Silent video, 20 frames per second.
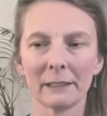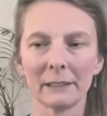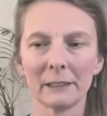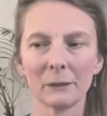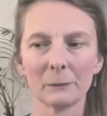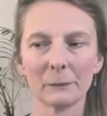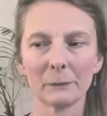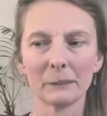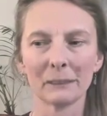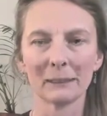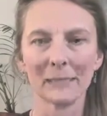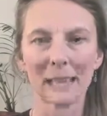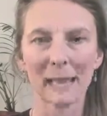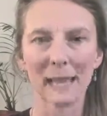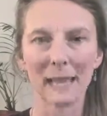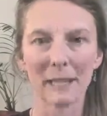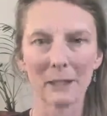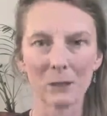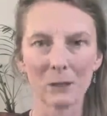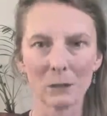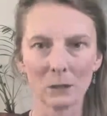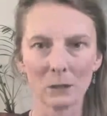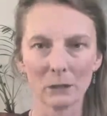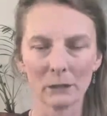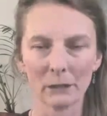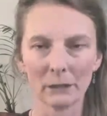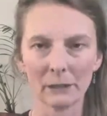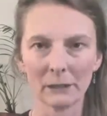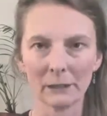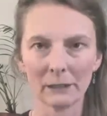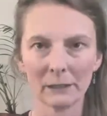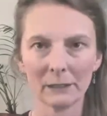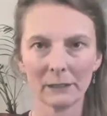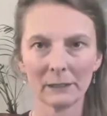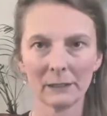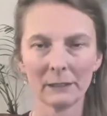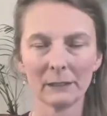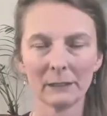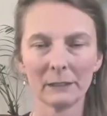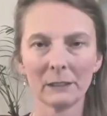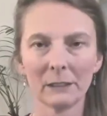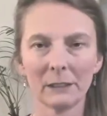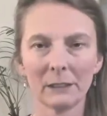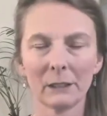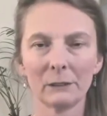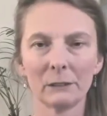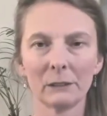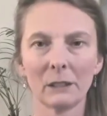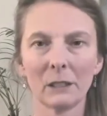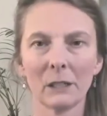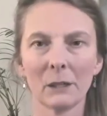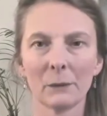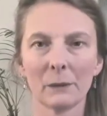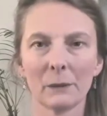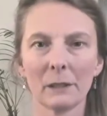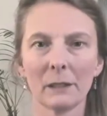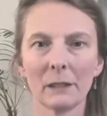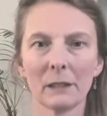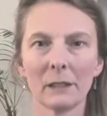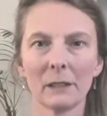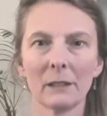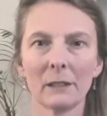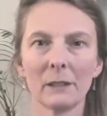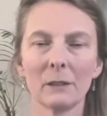I don't want to hang on to those lower